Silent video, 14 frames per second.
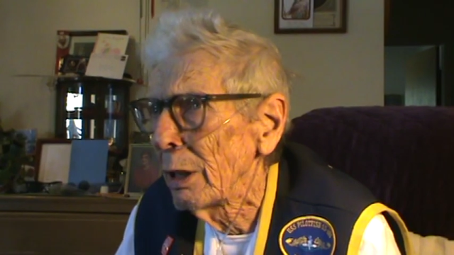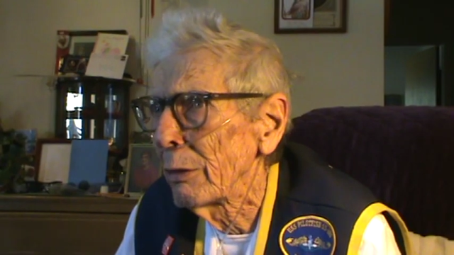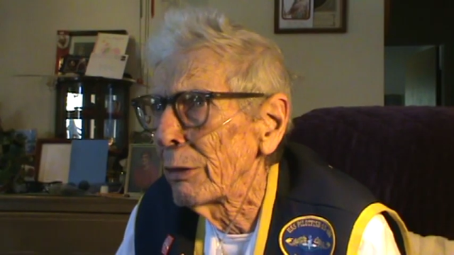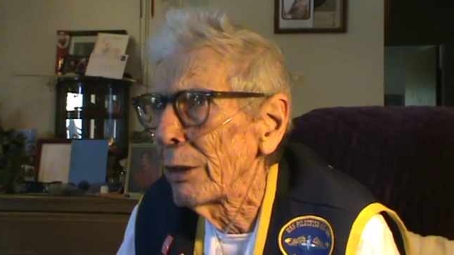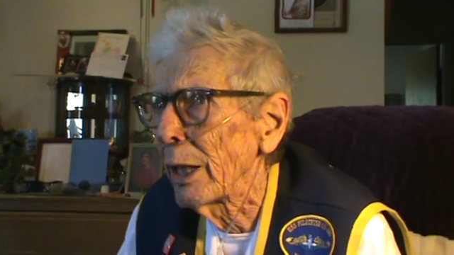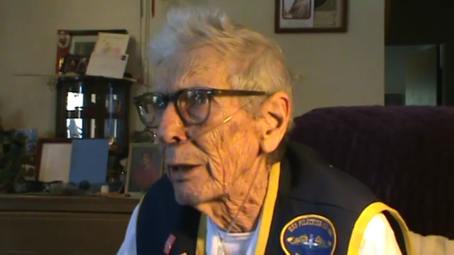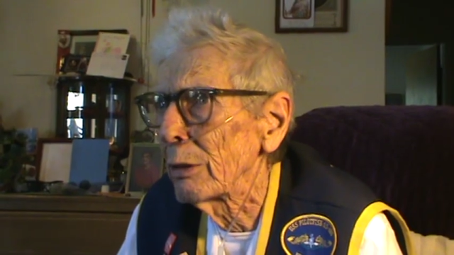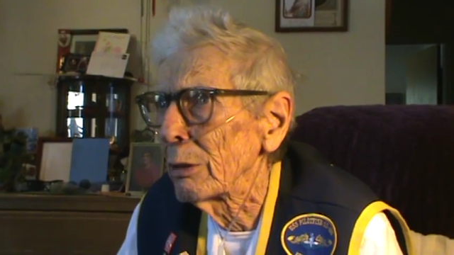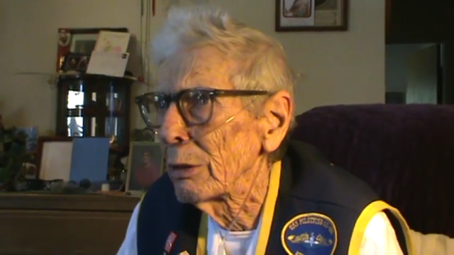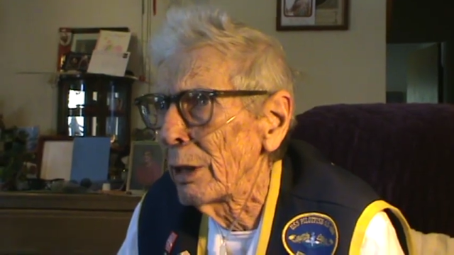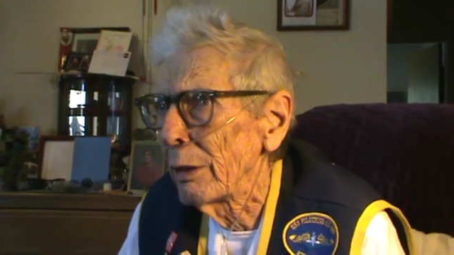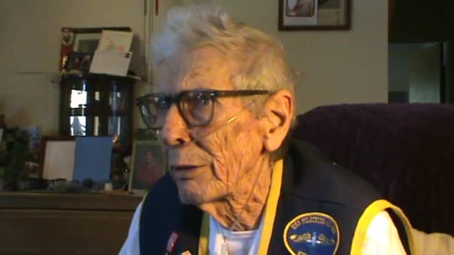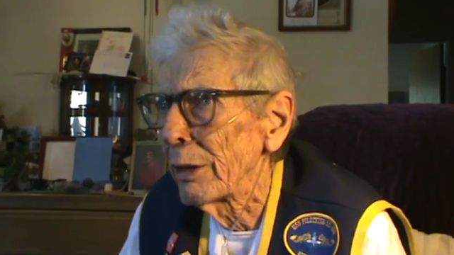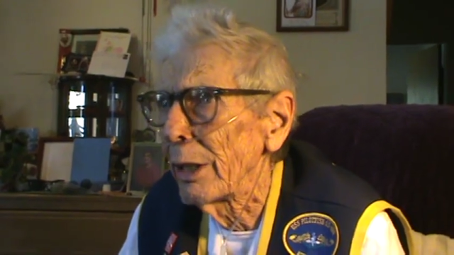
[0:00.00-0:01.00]
Every night,
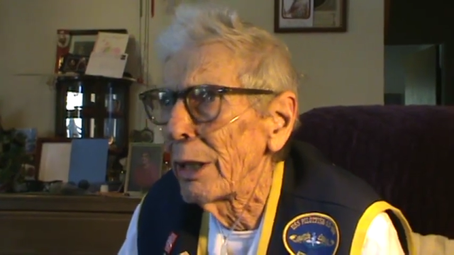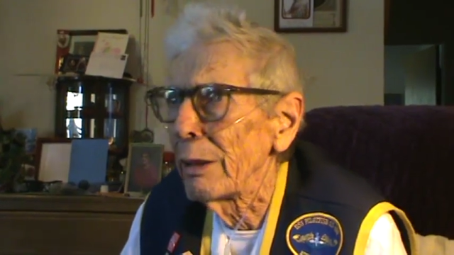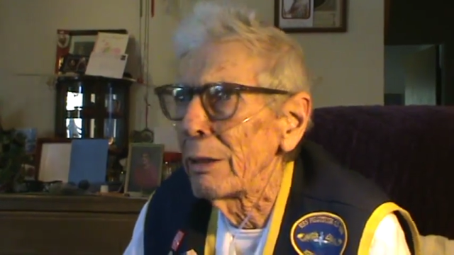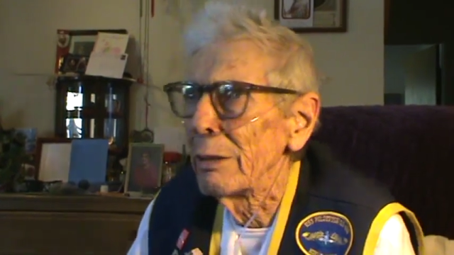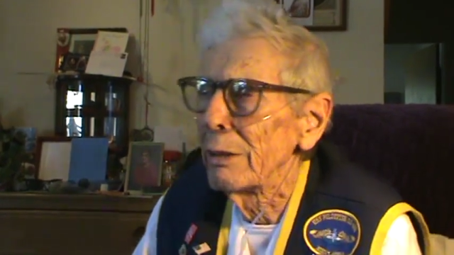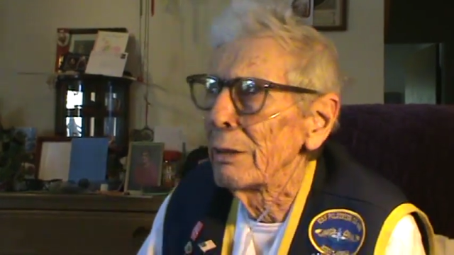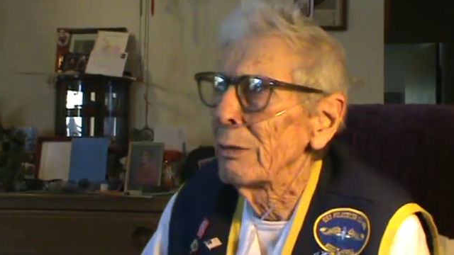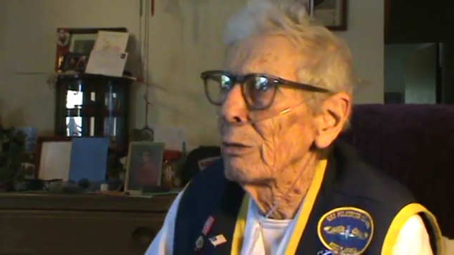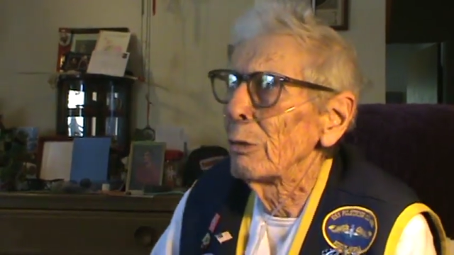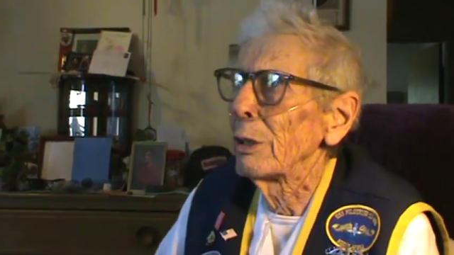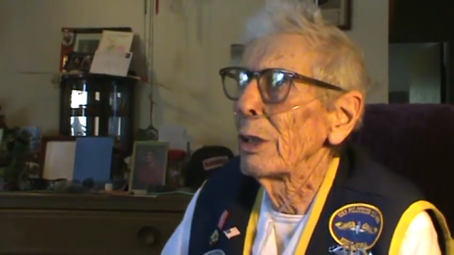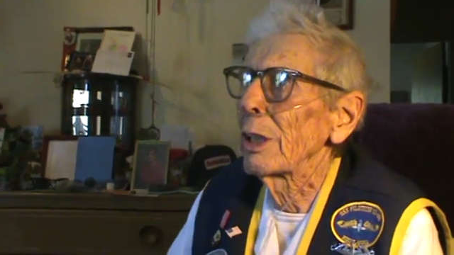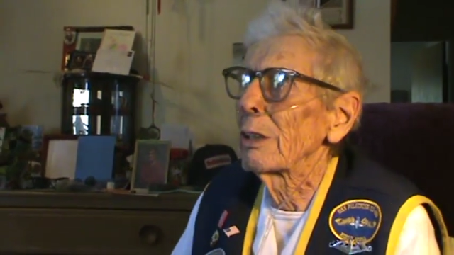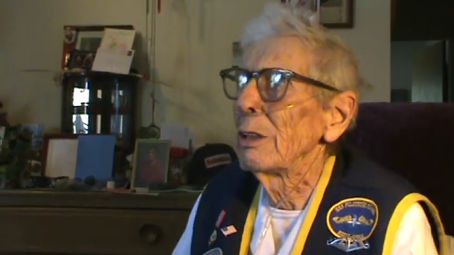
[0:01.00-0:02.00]
every day,
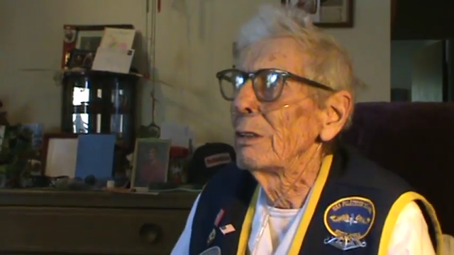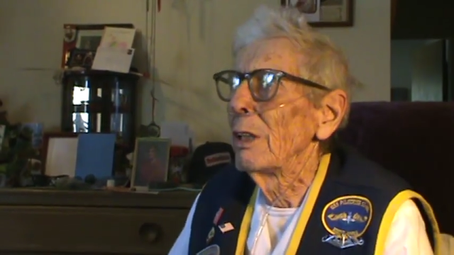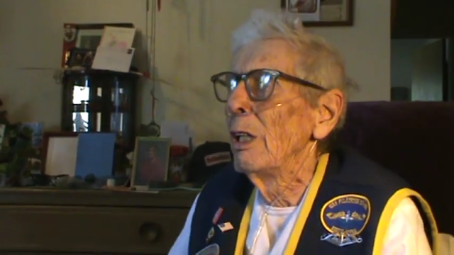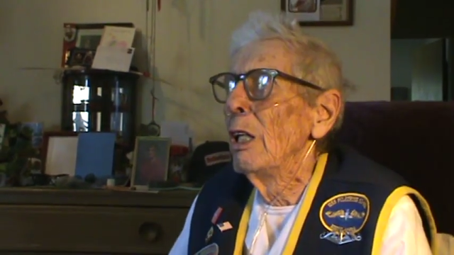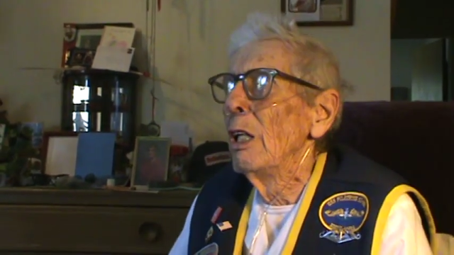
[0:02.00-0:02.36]
we get these,